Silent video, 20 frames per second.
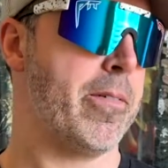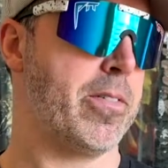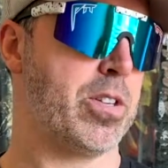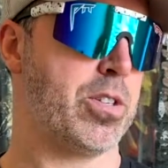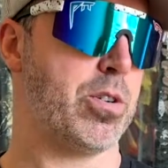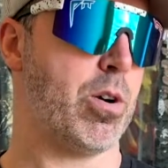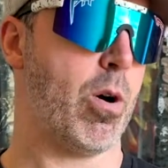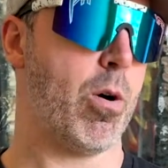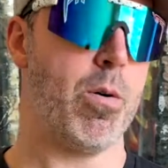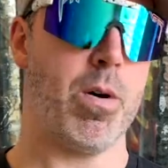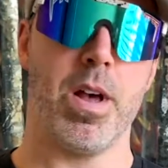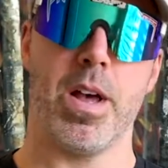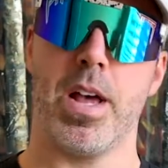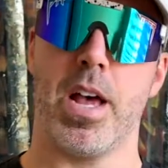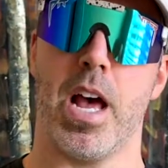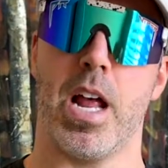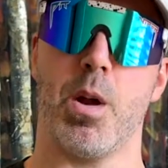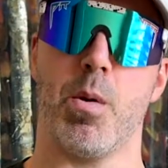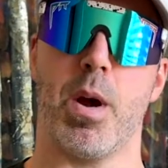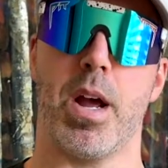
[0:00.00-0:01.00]
So
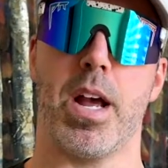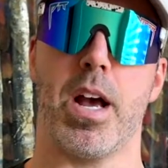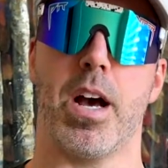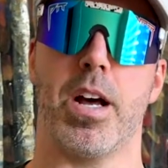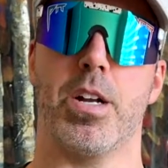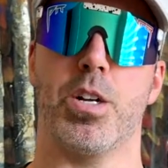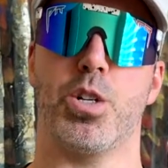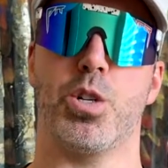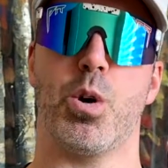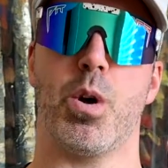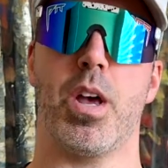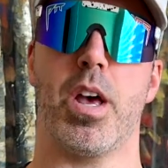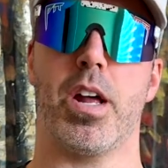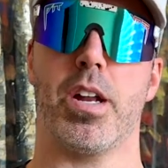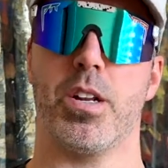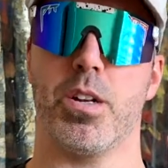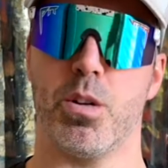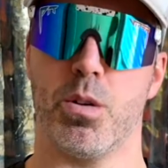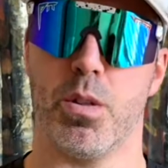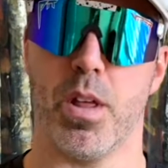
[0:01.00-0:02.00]
anyway, I'm gonna show you how to do